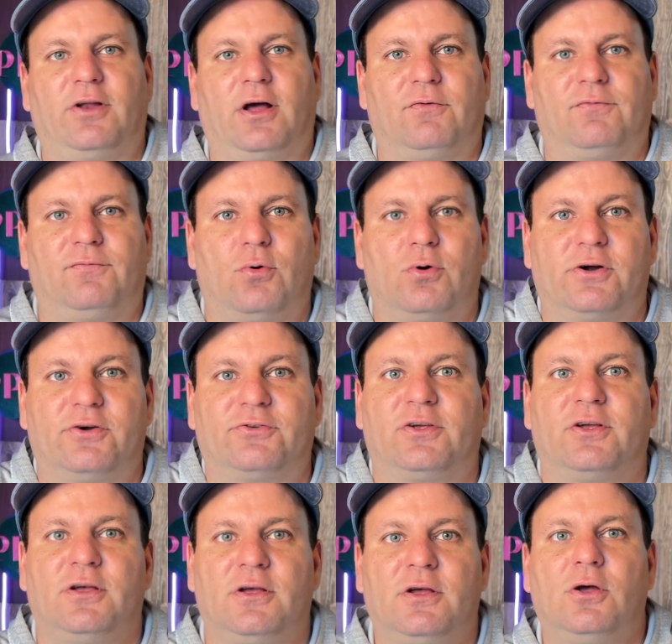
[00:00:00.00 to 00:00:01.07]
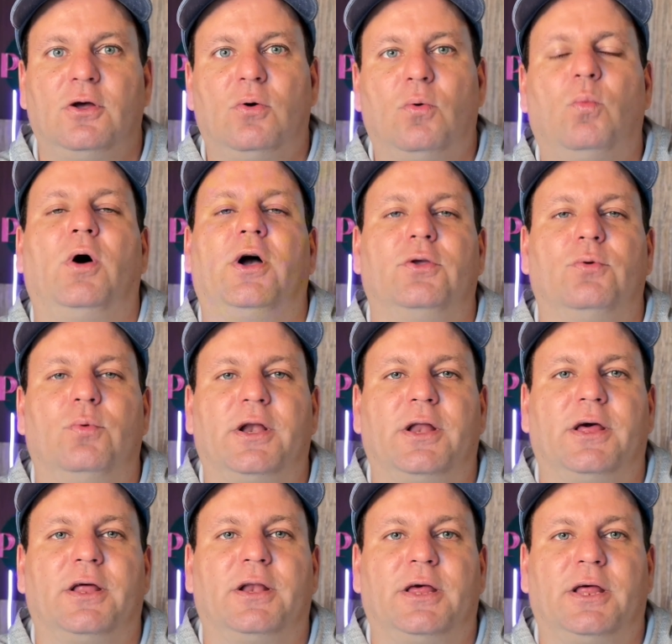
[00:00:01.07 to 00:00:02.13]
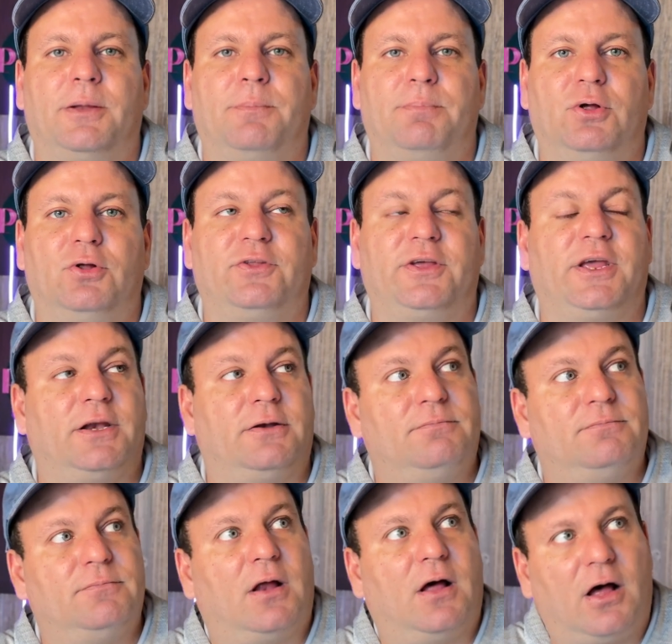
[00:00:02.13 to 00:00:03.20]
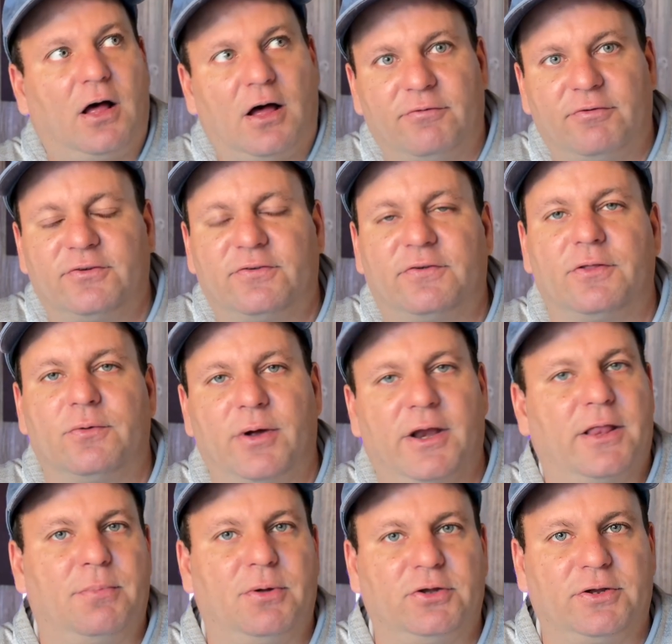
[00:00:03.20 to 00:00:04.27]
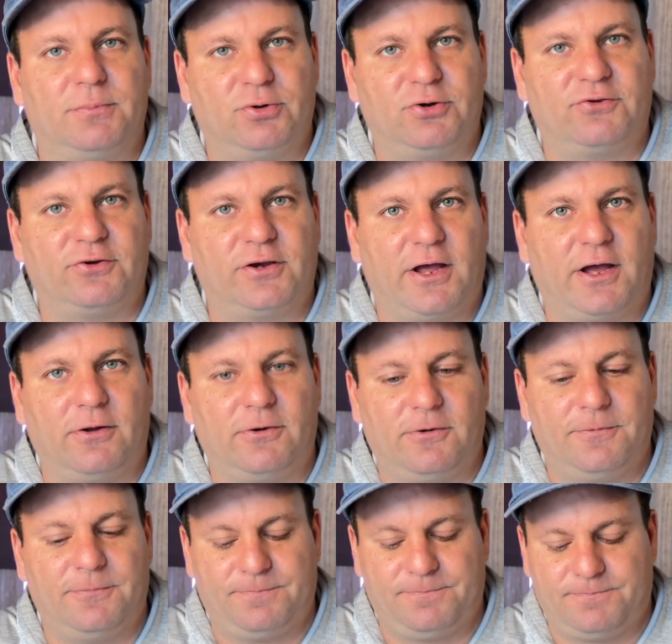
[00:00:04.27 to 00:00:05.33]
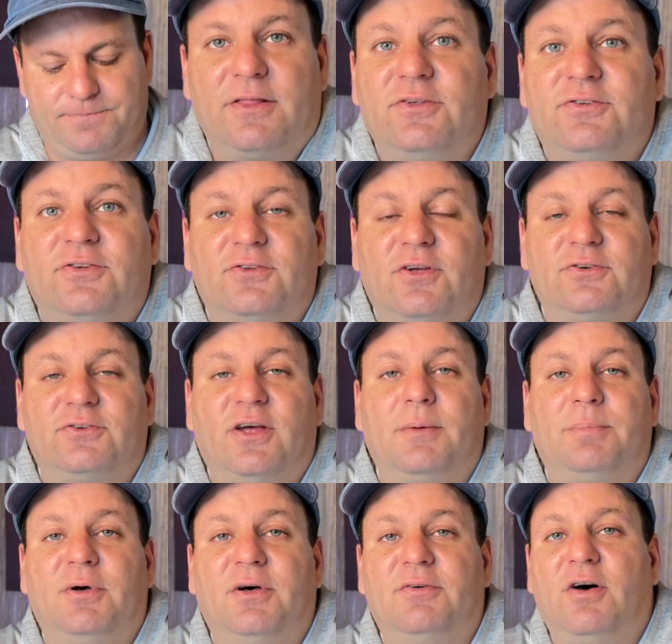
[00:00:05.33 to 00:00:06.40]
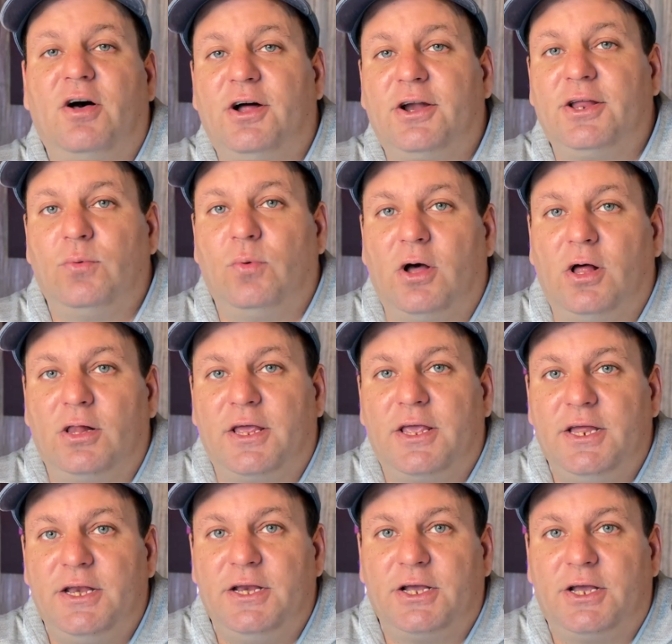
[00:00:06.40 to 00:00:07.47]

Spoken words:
down force. Why you want it in a building, obviously the weight of the building pushing down. This is on top of Honeywell, a heating